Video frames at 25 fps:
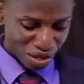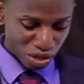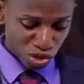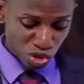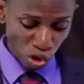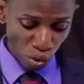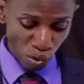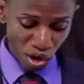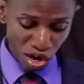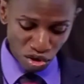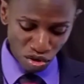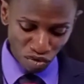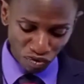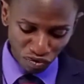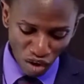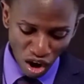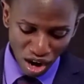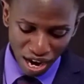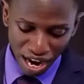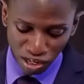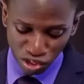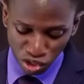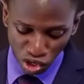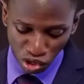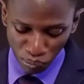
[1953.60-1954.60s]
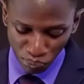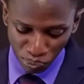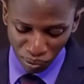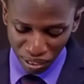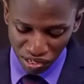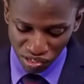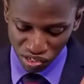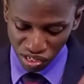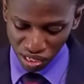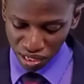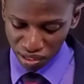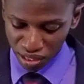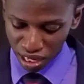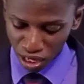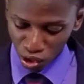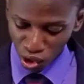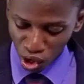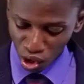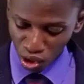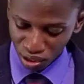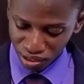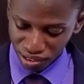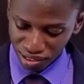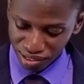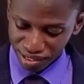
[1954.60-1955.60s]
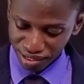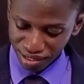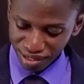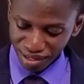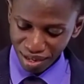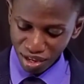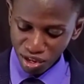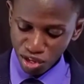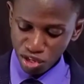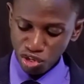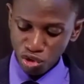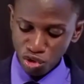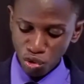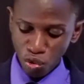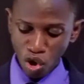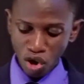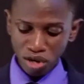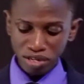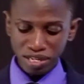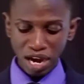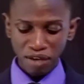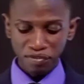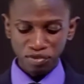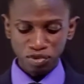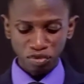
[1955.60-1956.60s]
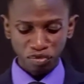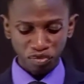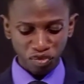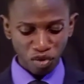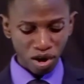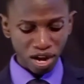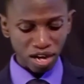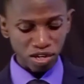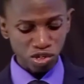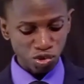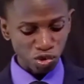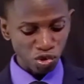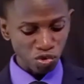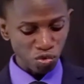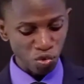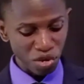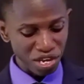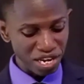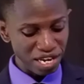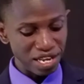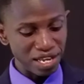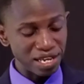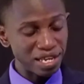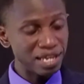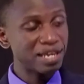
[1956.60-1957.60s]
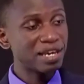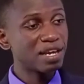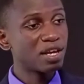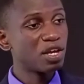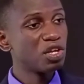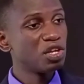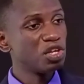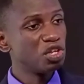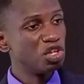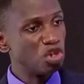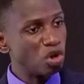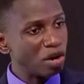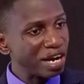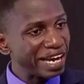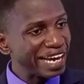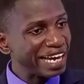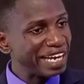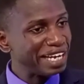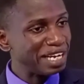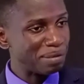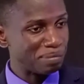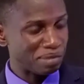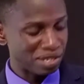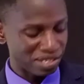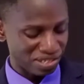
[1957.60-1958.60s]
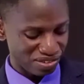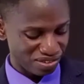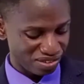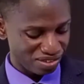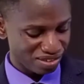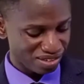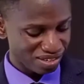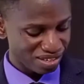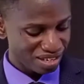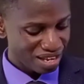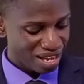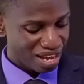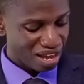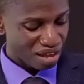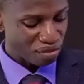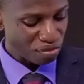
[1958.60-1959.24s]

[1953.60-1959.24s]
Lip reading: So when you focus on pleasing the Lord, you won't have to focus on winning your enemies.